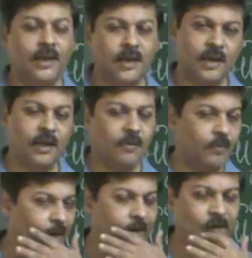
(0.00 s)
here a
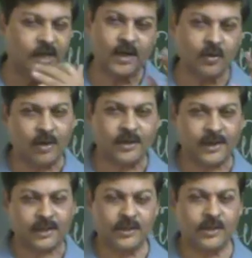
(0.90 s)
valid
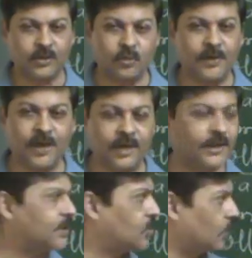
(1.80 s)
contract to be
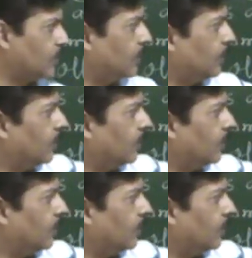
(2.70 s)
understood.